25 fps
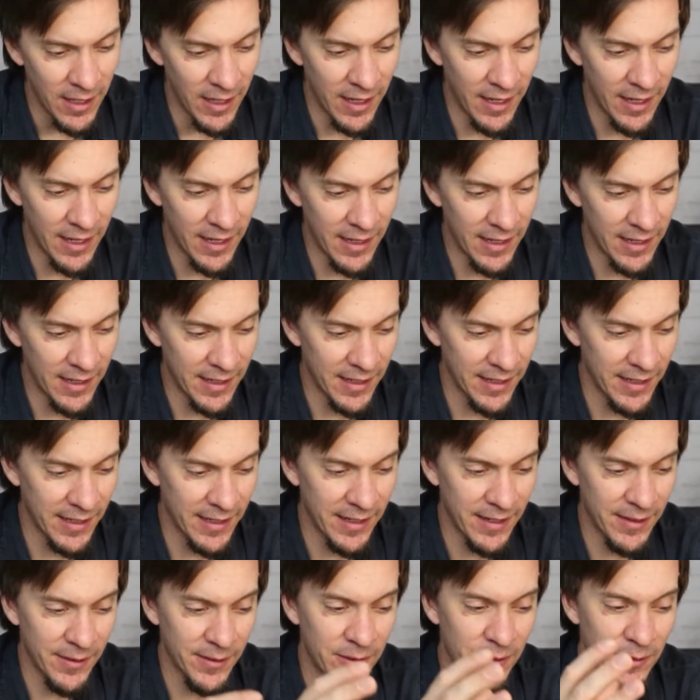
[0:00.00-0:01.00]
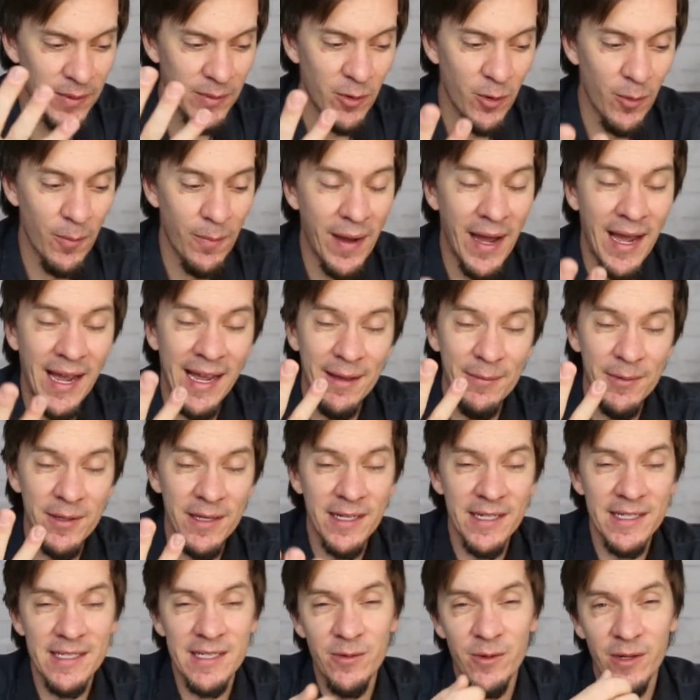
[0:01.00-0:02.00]
People buy it
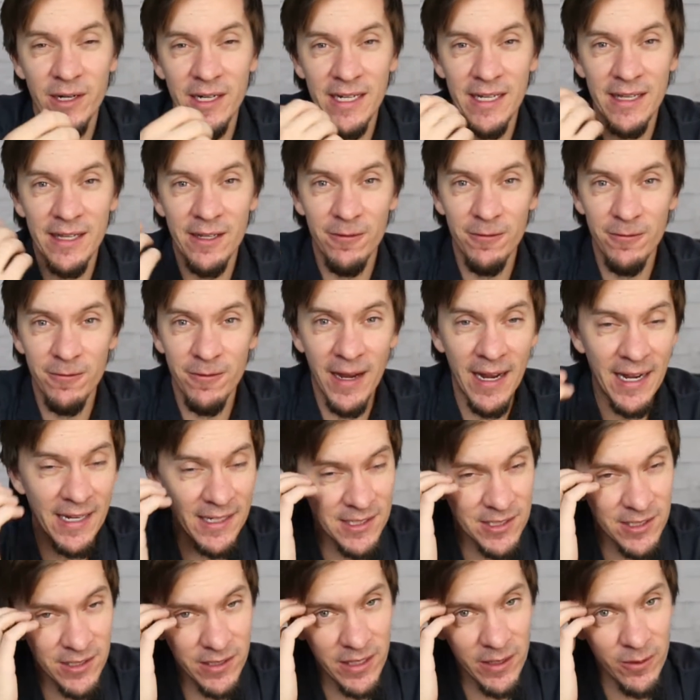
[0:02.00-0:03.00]
because they want to get there faster.